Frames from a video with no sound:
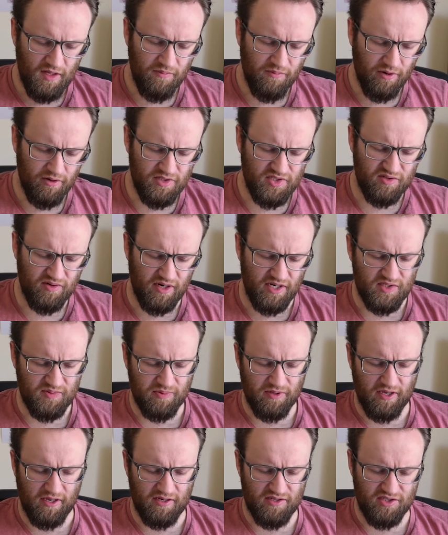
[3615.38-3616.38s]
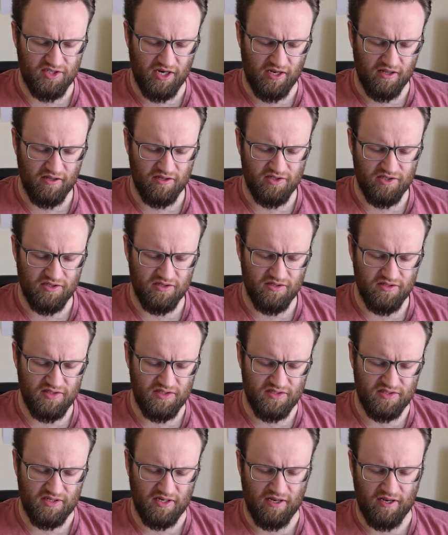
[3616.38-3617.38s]
Post-transplant
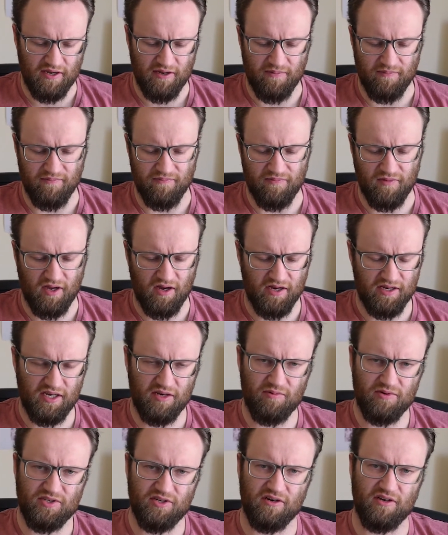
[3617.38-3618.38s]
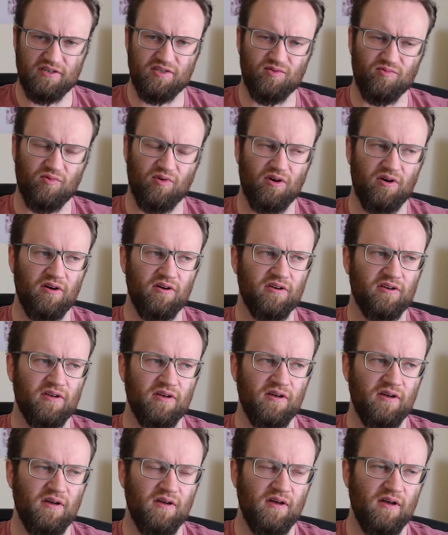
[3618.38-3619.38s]
challenges, i.e. returning to work.
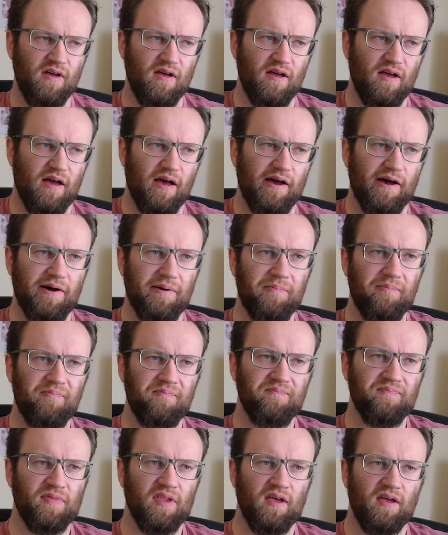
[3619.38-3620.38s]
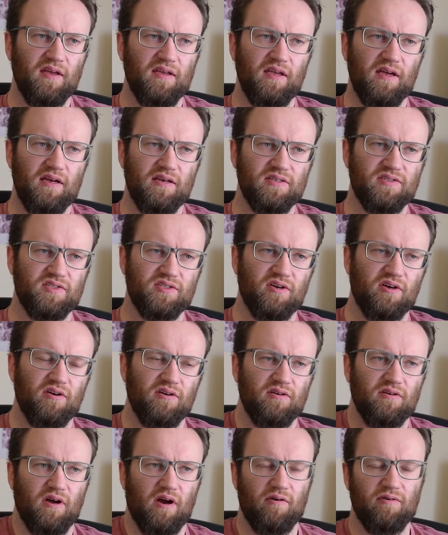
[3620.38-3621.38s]
Yeah,
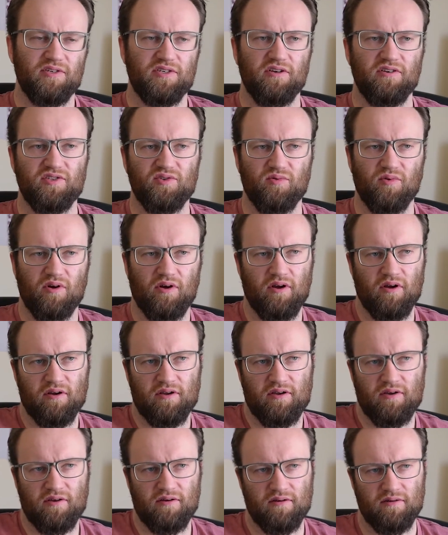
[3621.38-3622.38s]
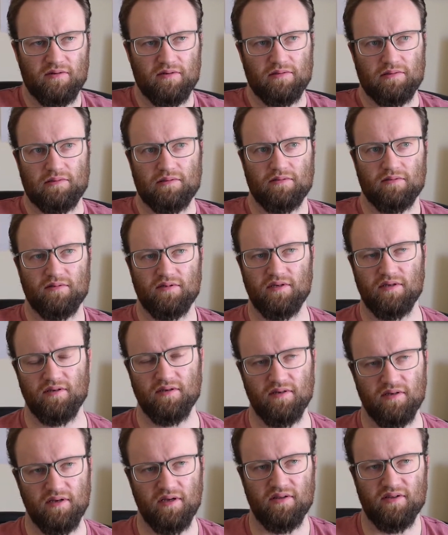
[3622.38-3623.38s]
so I returned to work
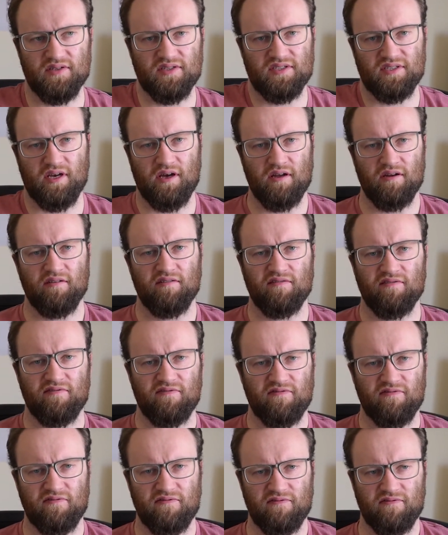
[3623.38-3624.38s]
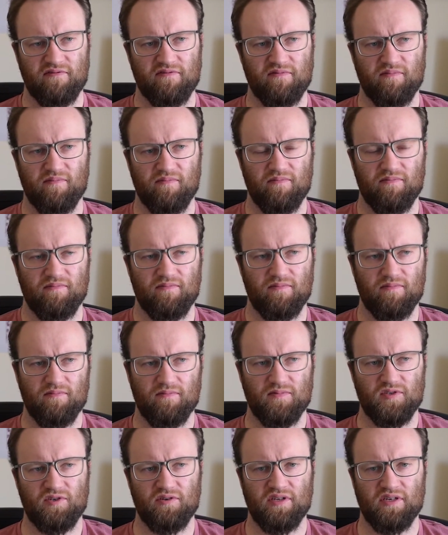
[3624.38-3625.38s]
at the start of
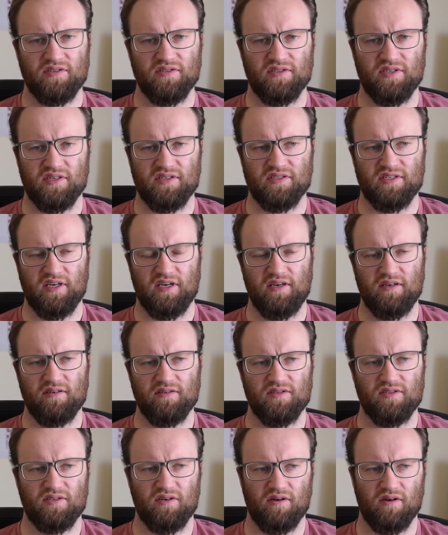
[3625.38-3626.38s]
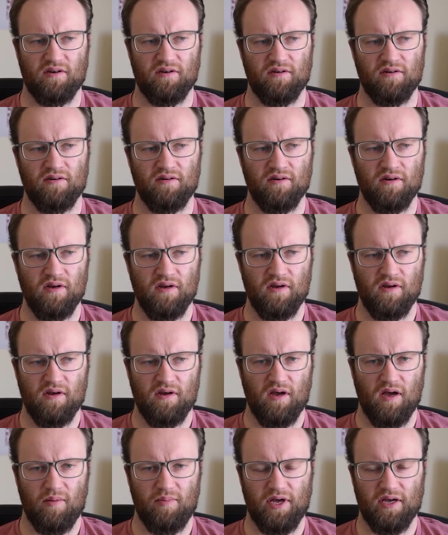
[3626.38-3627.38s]
2016, so
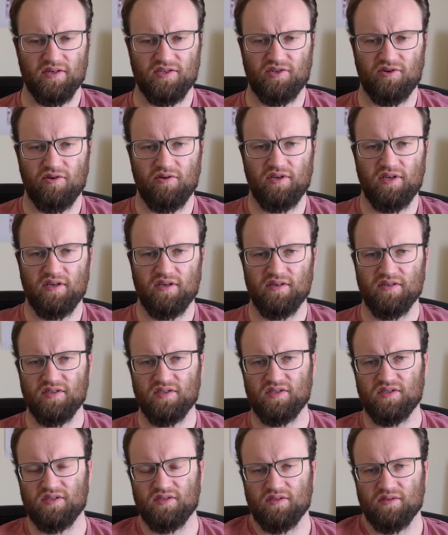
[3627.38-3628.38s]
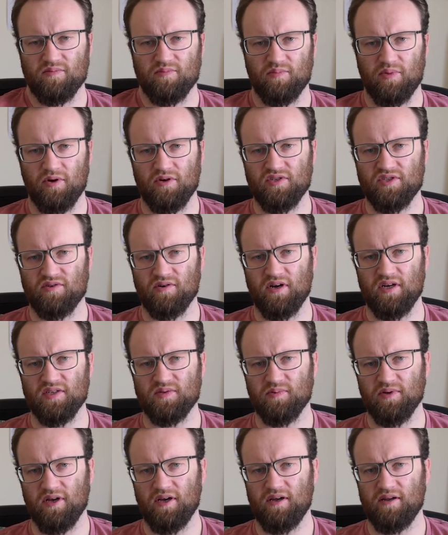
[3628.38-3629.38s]
about 2 years
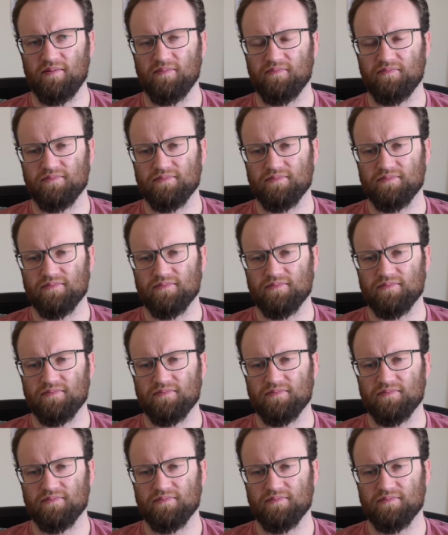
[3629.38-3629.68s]
post-transplant.